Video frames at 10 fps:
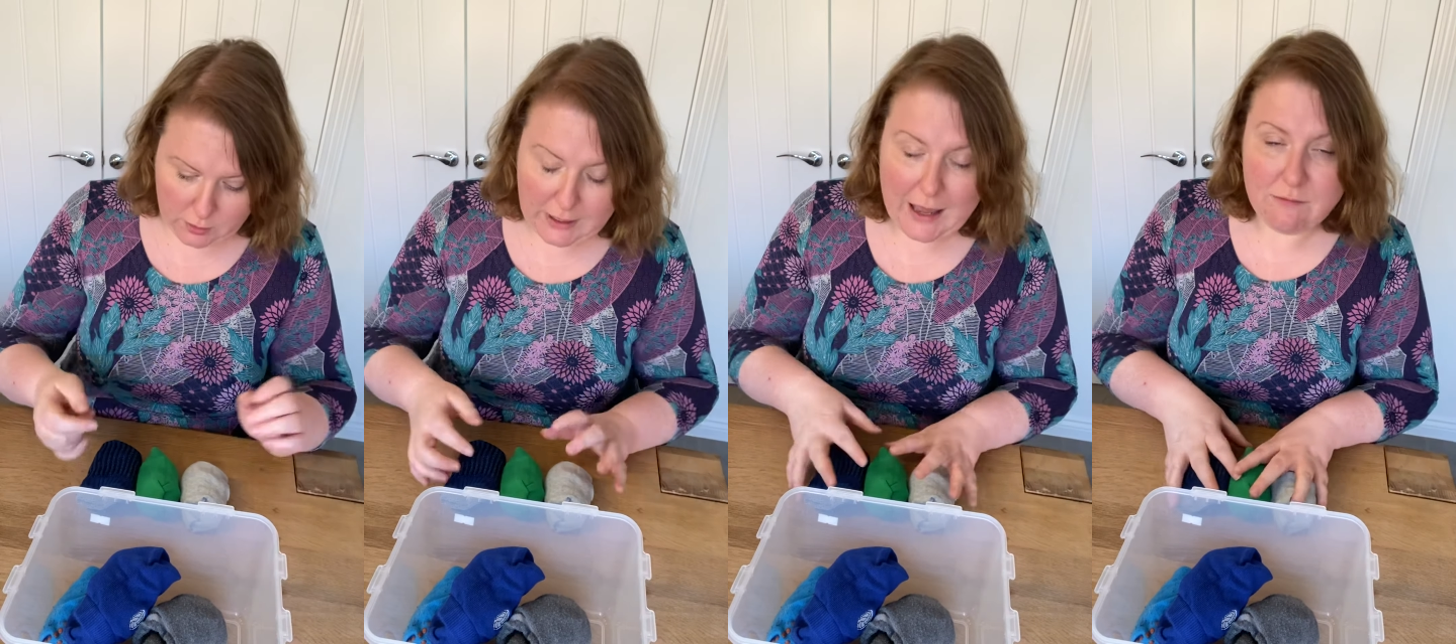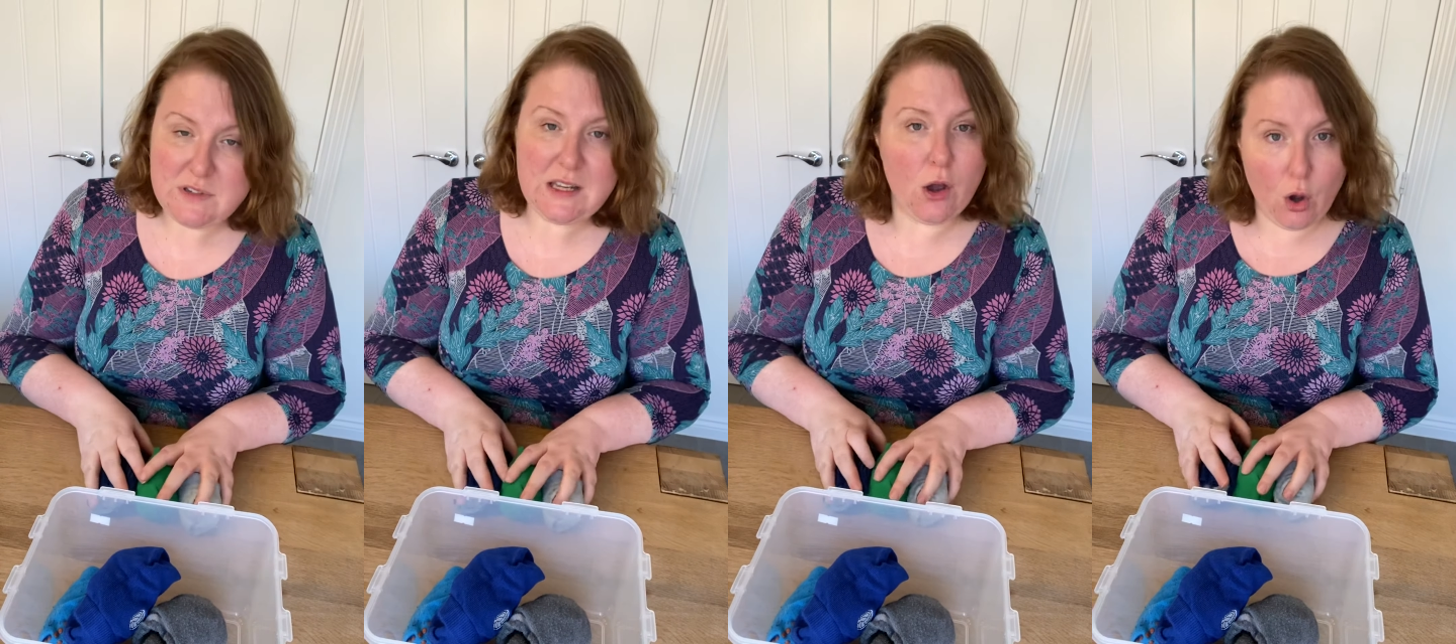
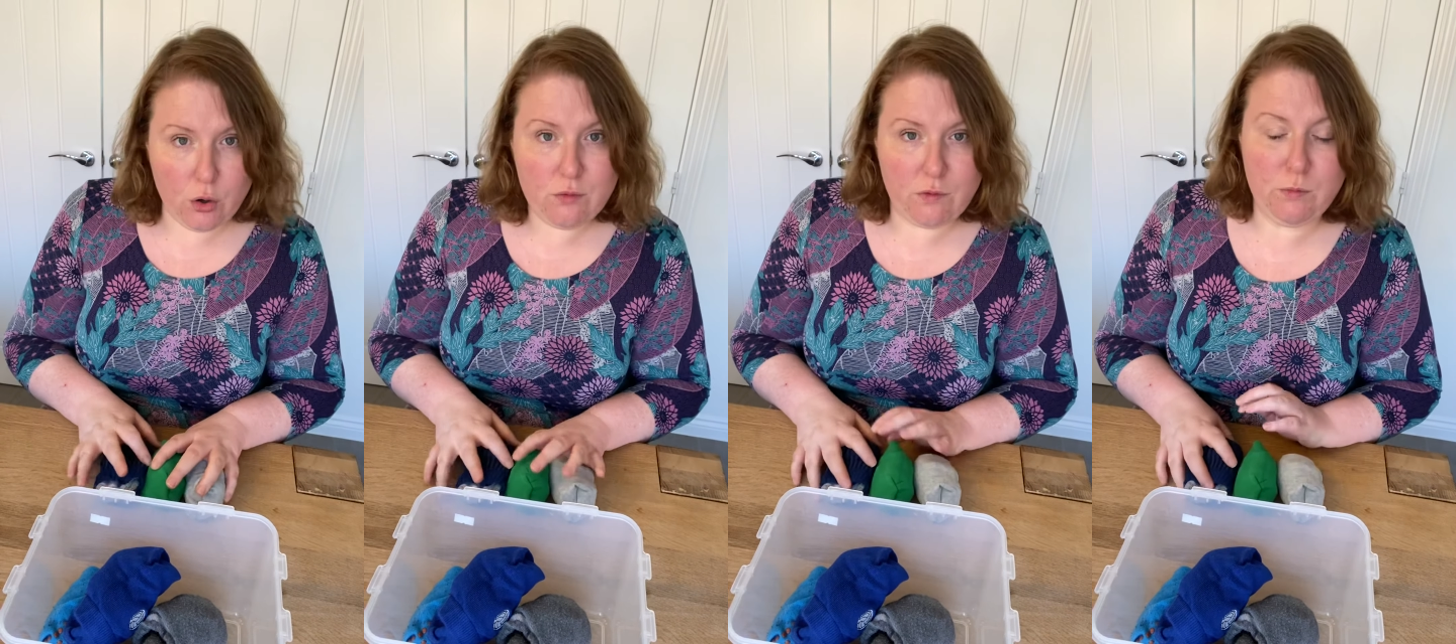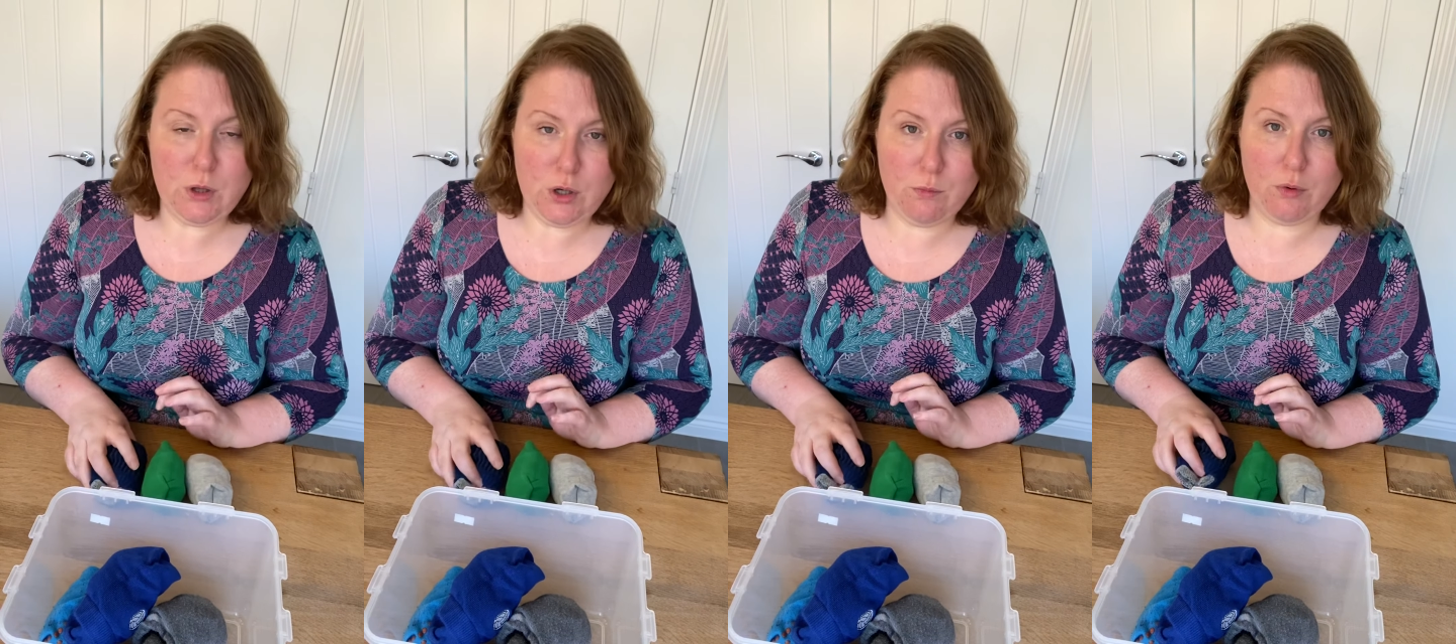counting on from
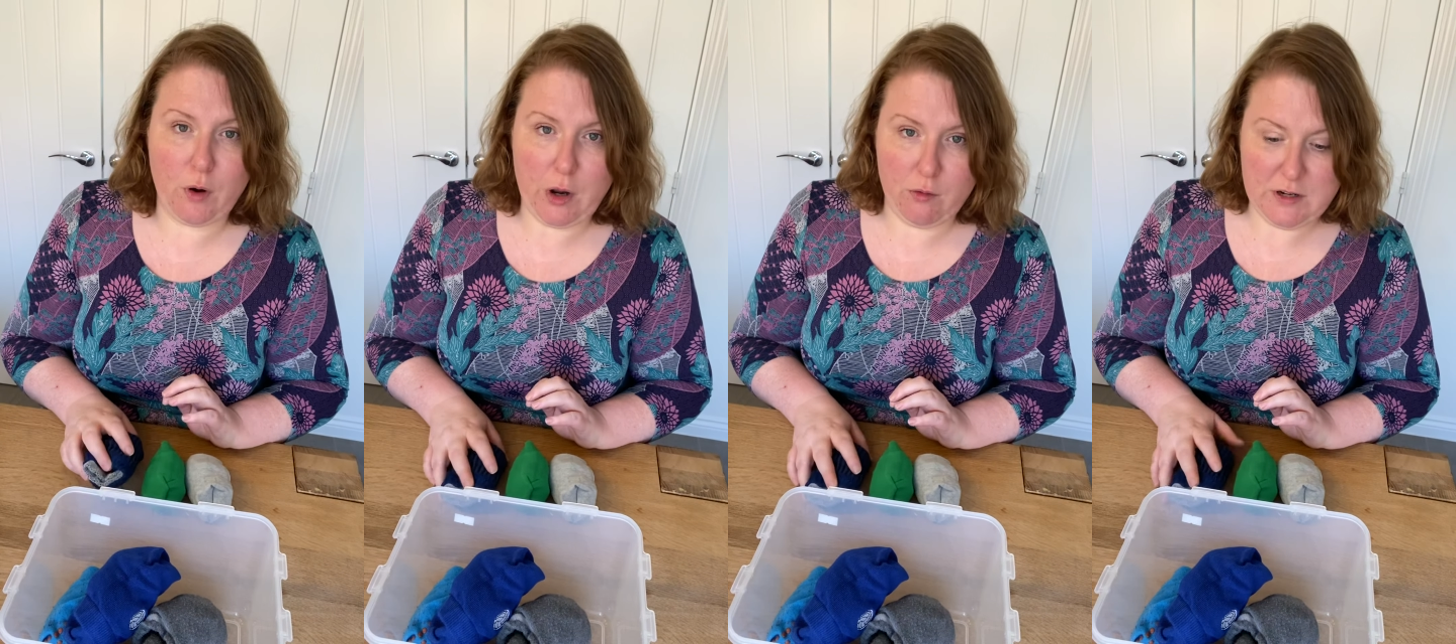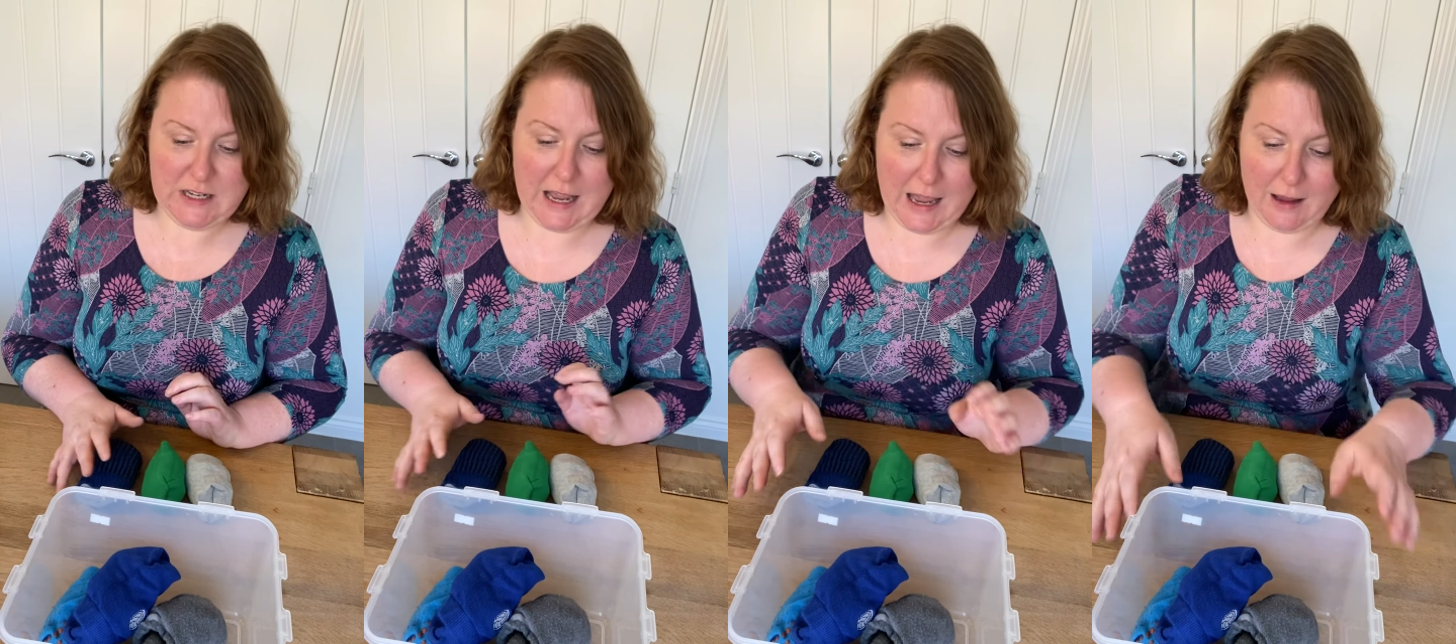the number I
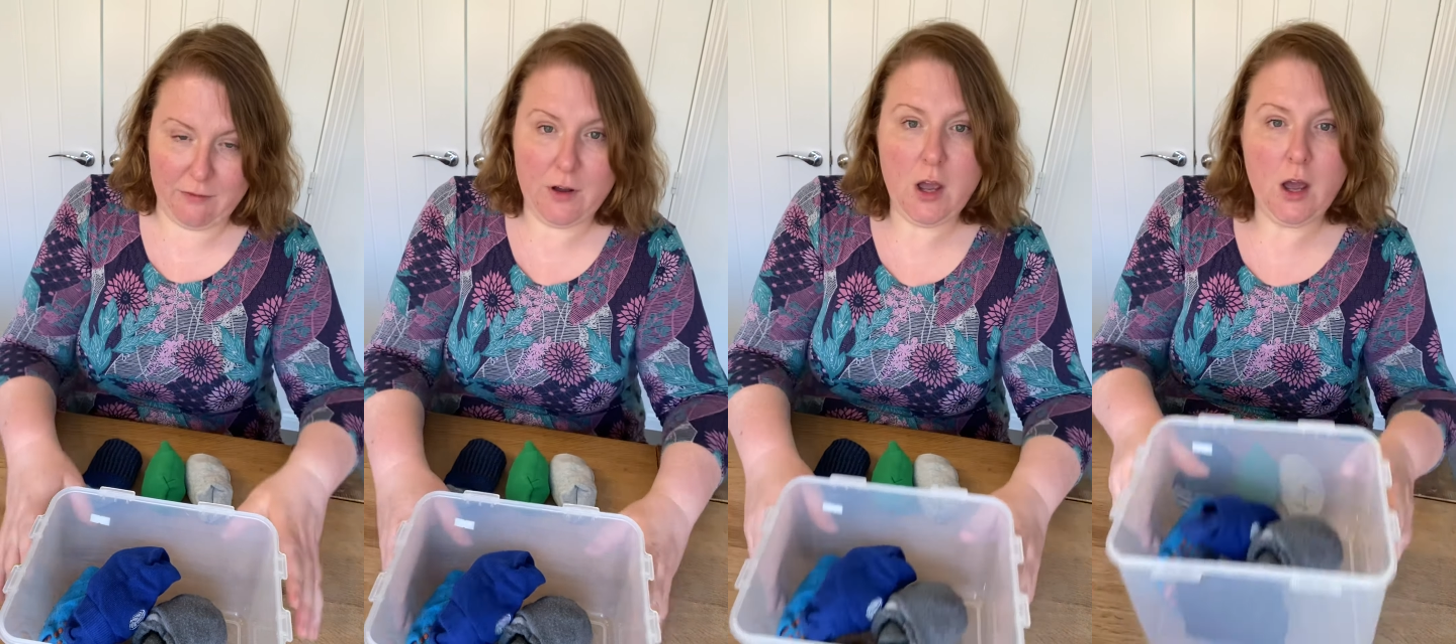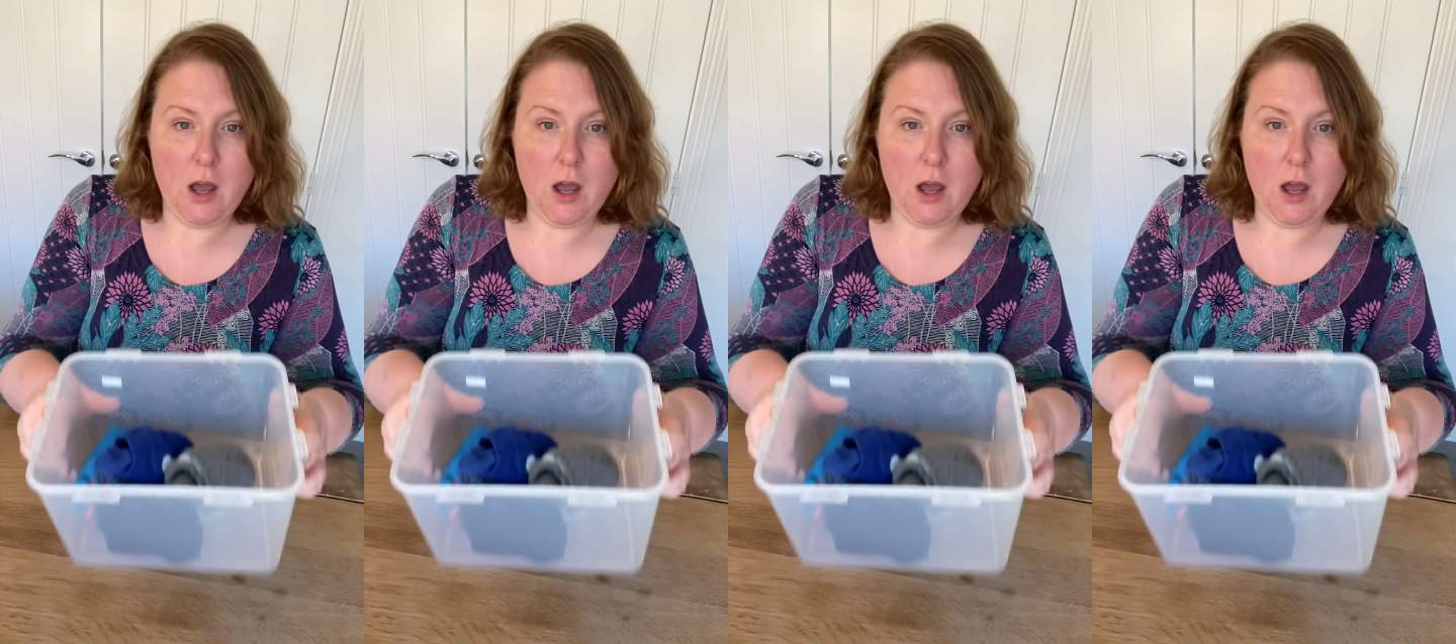already have.